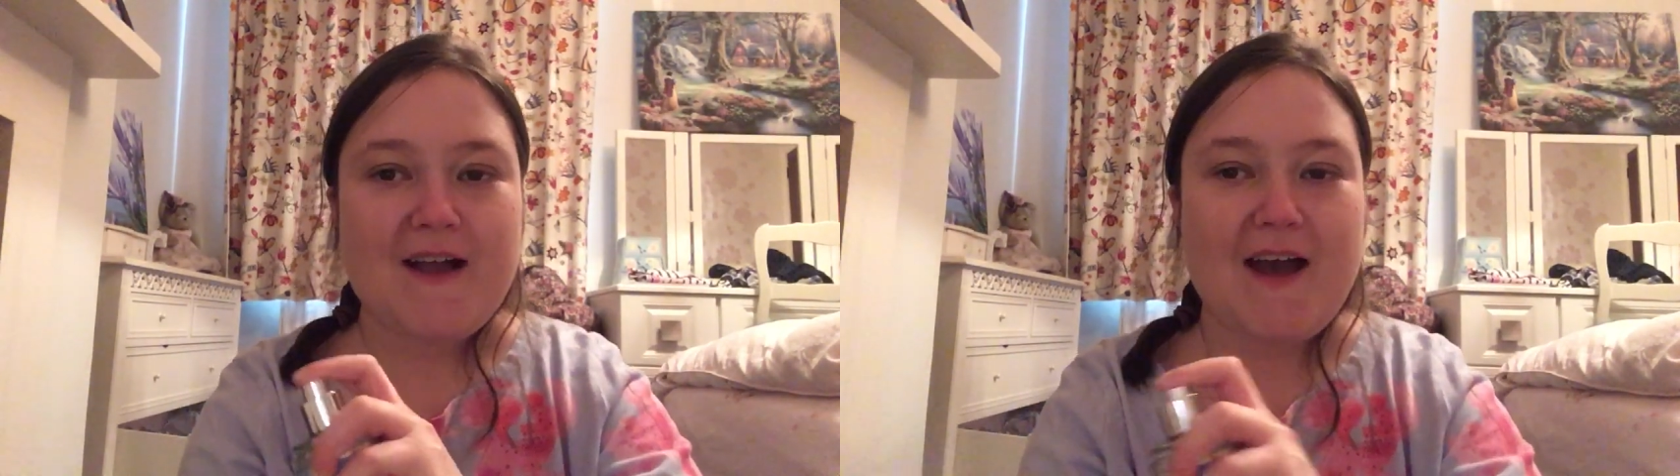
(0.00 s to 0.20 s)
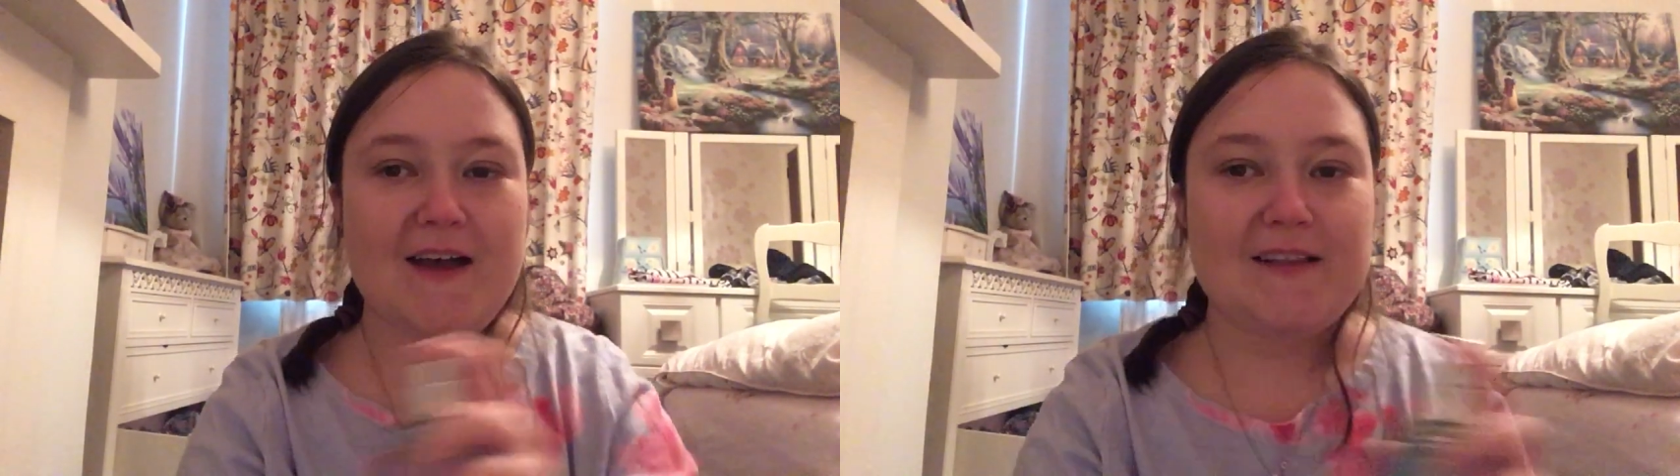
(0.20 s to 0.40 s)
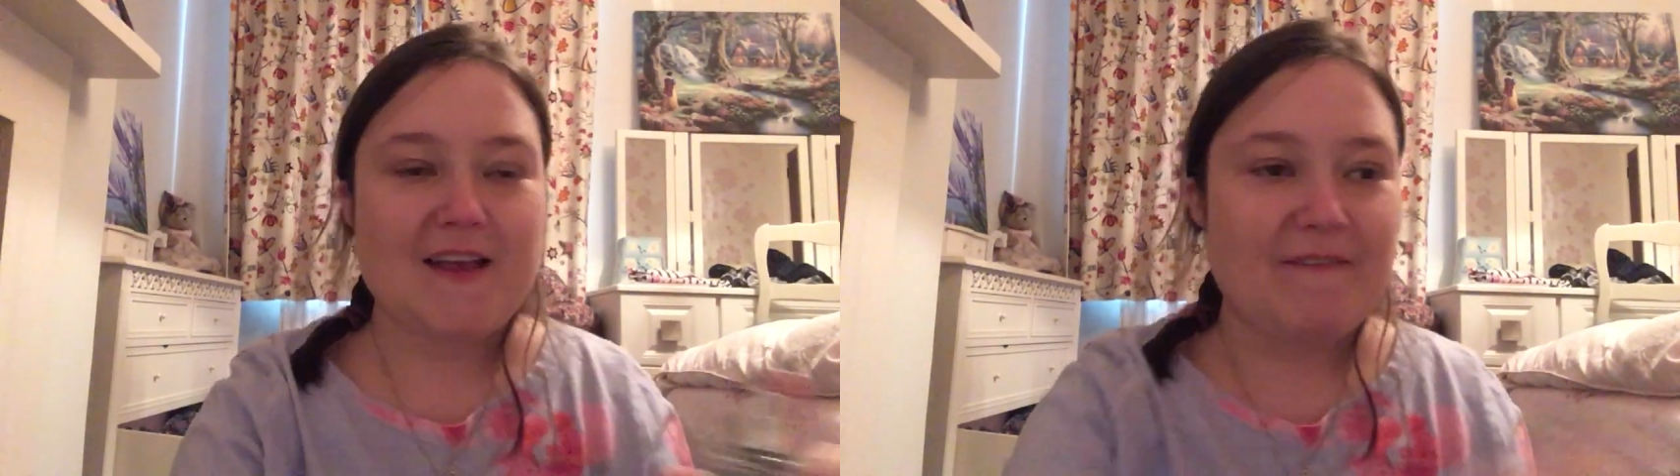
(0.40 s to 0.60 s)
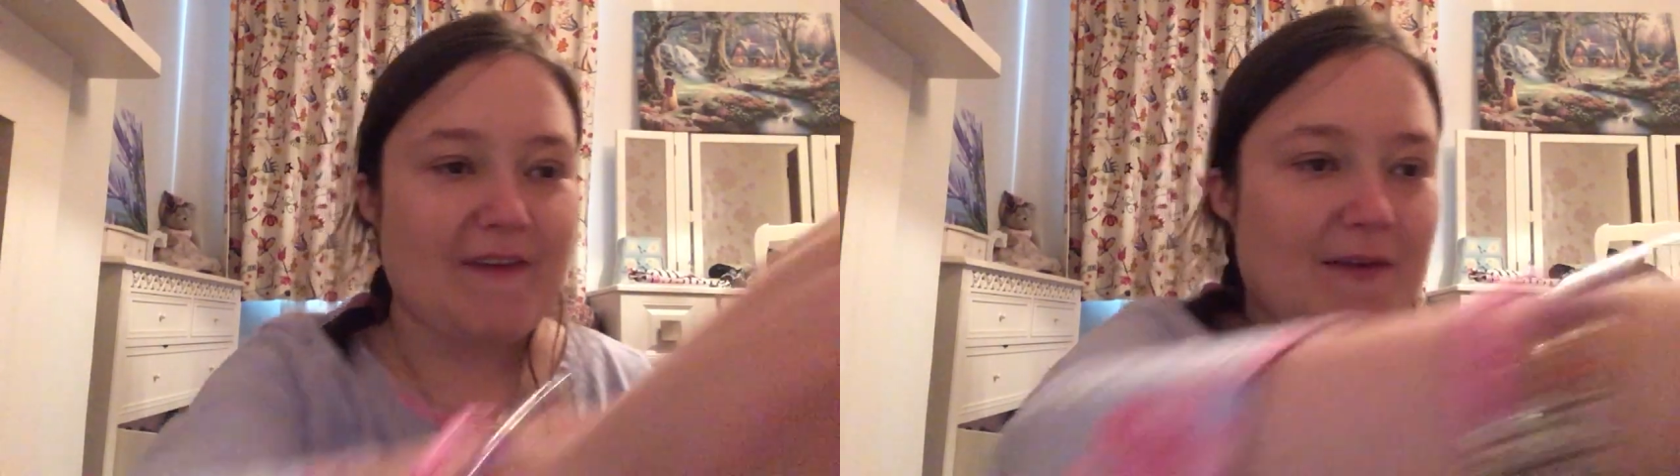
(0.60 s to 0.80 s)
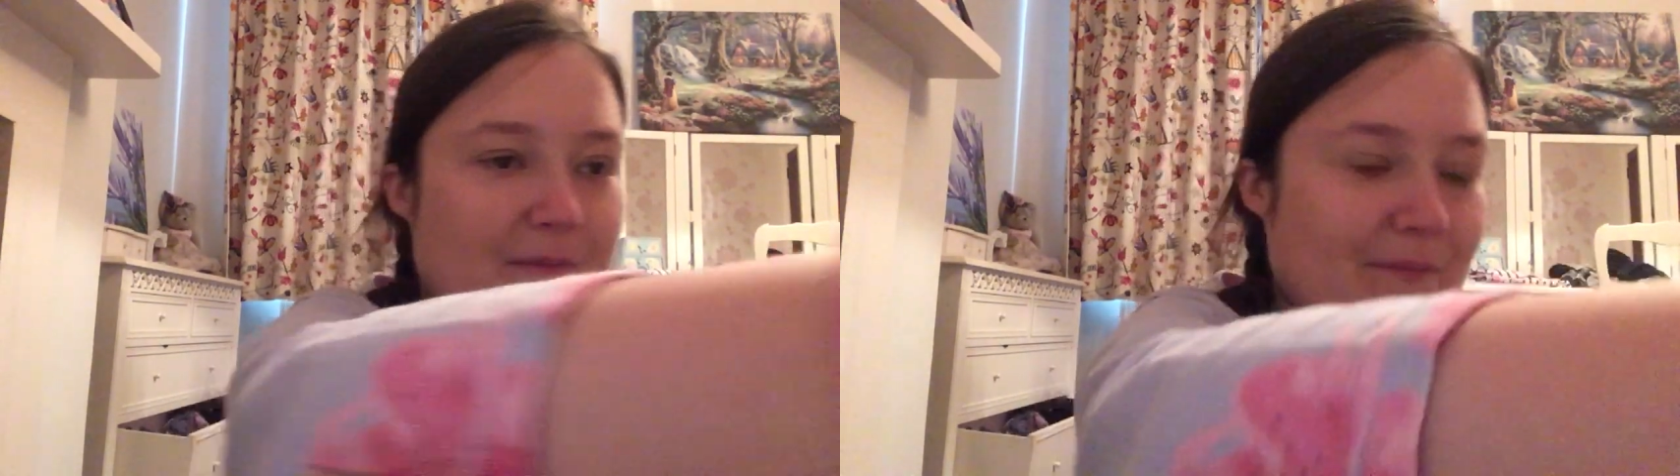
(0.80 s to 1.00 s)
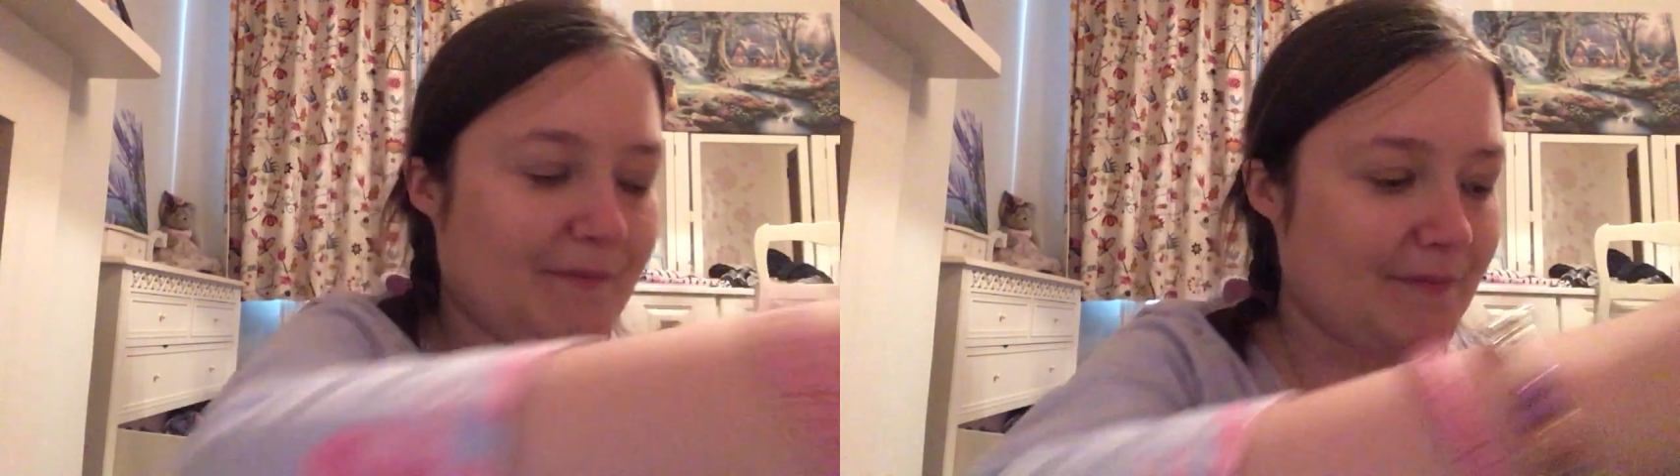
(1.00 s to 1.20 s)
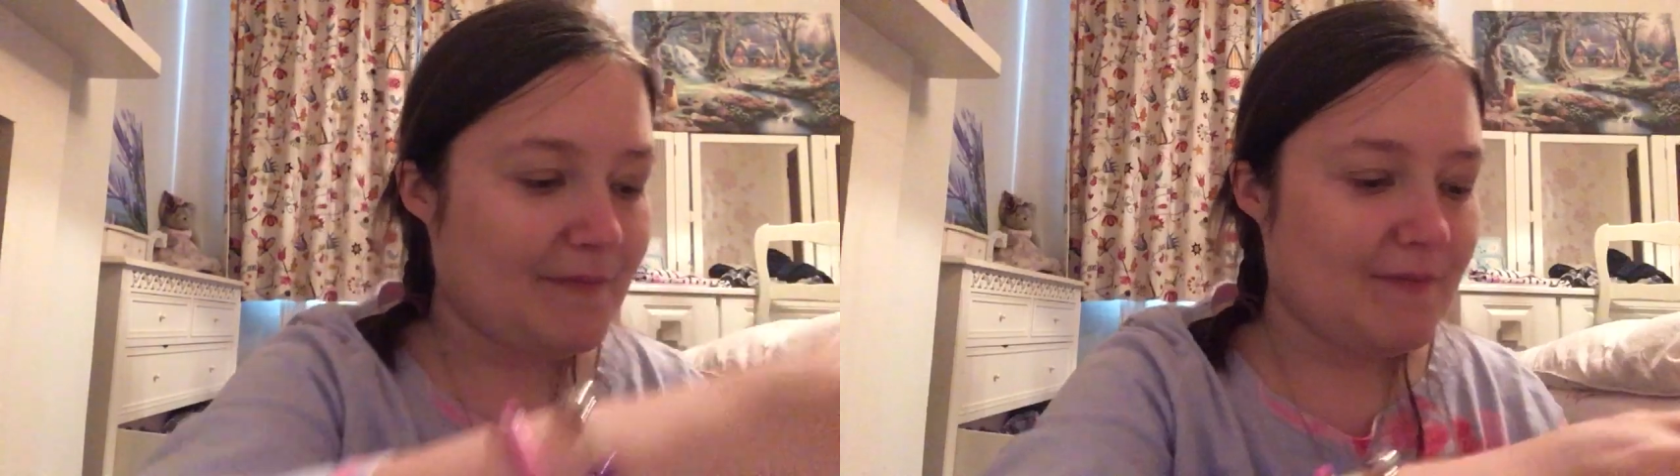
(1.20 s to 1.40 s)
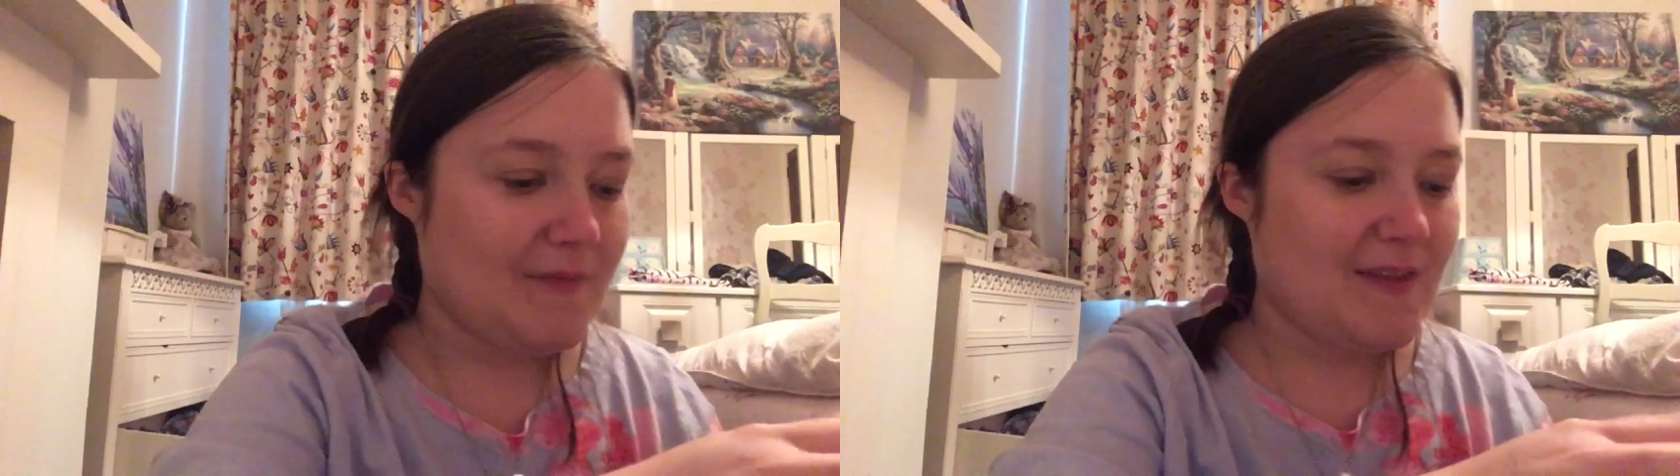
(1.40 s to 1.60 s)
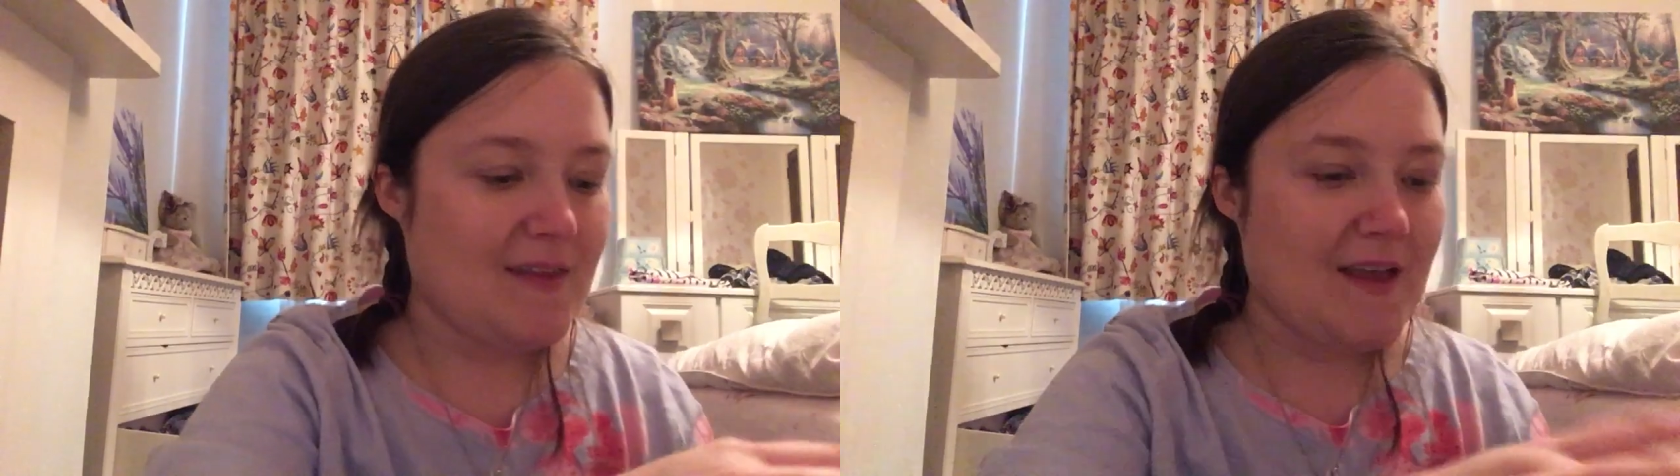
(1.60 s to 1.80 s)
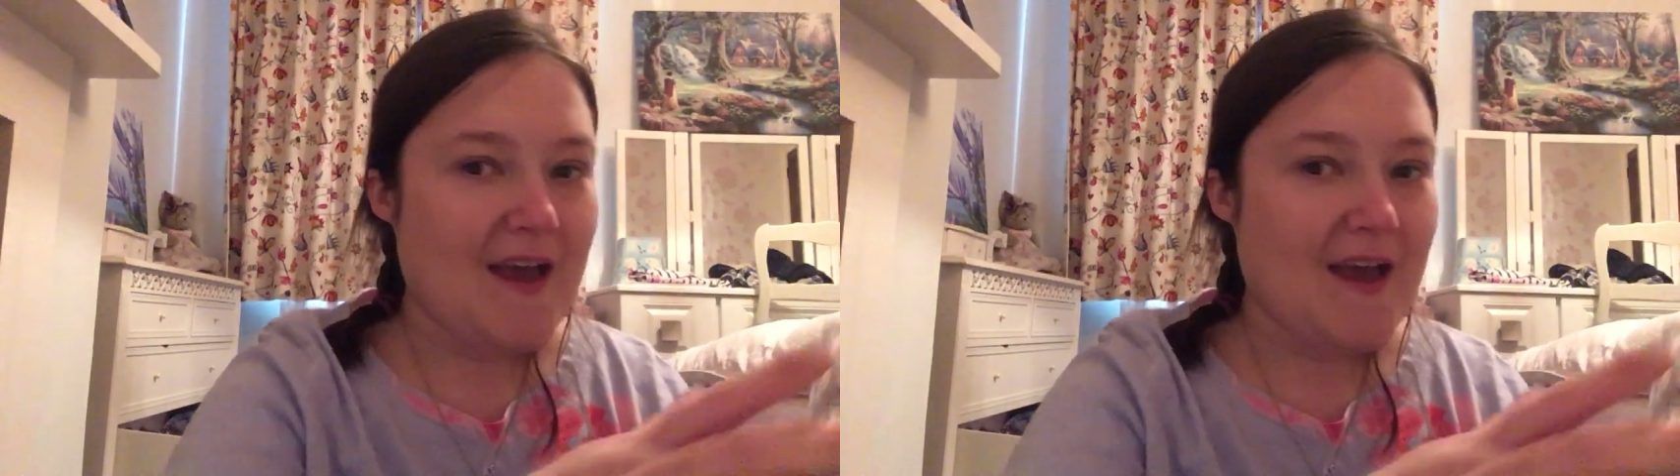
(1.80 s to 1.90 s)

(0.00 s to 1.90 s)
I love it. And